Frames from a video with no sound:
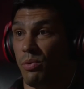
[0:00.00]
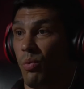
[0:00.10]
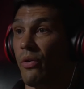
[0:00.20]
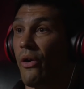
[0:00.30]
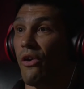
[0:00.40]
with
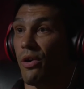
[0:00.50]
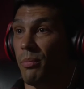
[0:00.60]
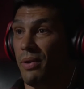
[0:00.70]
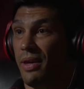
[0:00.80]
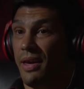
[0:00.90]
one
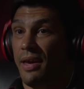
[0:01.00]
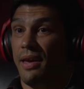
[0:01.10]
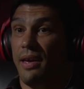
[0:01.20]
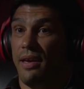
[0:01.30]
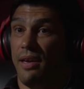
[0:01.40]
arm
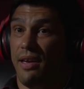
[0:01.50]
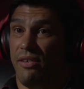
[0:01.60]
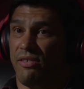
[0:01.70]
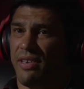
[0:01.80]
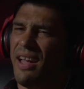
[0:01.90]

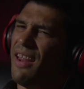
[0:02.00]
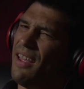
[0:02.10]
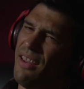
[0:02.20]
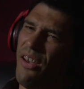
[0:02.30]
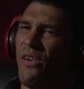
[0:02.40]
is
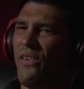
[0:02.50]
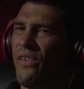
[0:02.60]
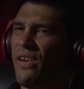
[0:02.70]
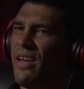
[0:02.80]
kind of,